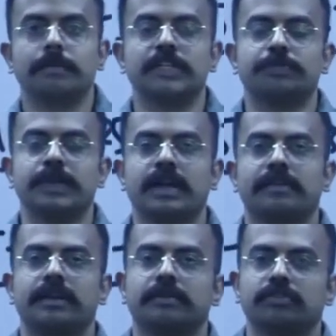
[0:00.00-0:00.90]

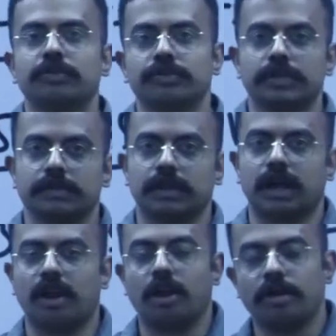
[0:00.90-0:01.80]
misbehavior. So
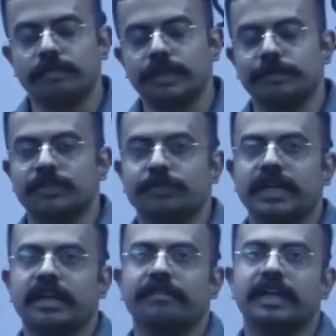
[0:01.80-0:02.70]
along with
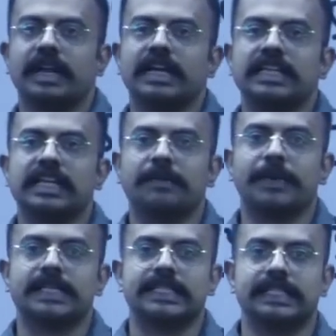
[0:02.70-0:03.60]
misbehavior and
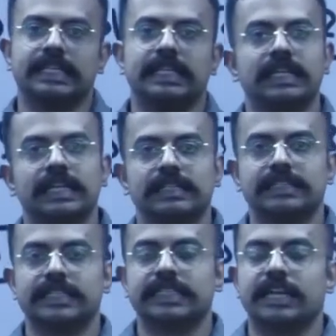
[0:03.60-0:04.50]
incapacity,
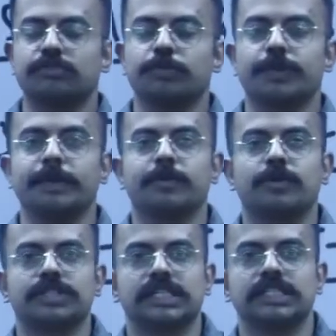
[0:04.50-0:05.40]
just like Supreme
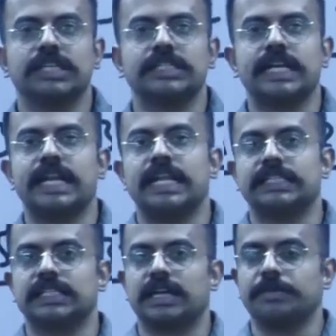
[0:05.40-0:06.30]
Court judges and
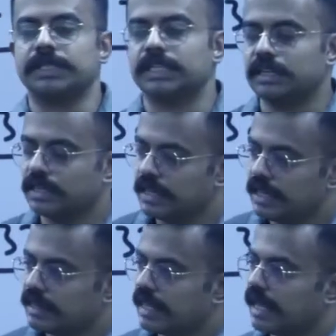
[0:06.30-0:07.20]
Election Commission,
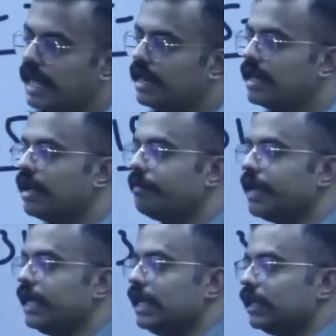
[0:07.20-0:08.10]
there are
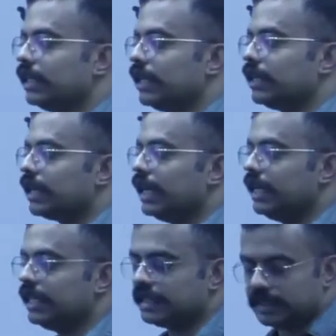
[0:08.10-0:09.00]
many other
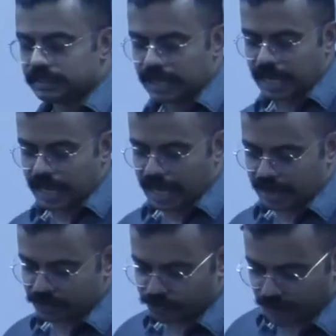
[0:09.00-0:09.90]
conditions
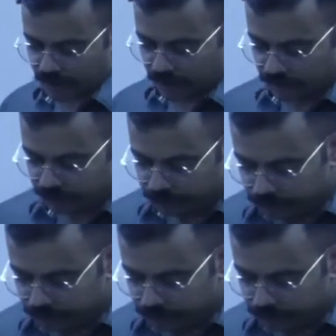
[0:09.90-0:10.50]
as well.